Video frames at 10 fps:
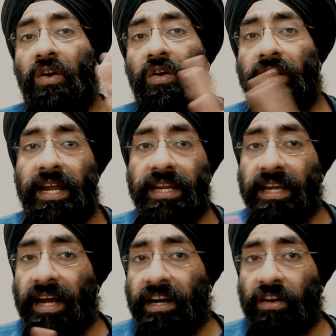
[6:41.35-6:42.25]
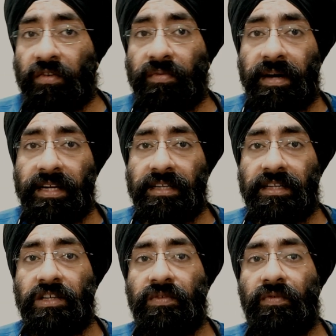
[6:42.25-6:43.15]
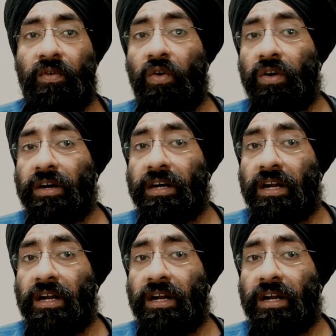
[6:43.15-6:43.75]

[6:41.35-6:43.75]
or any kind of medicines for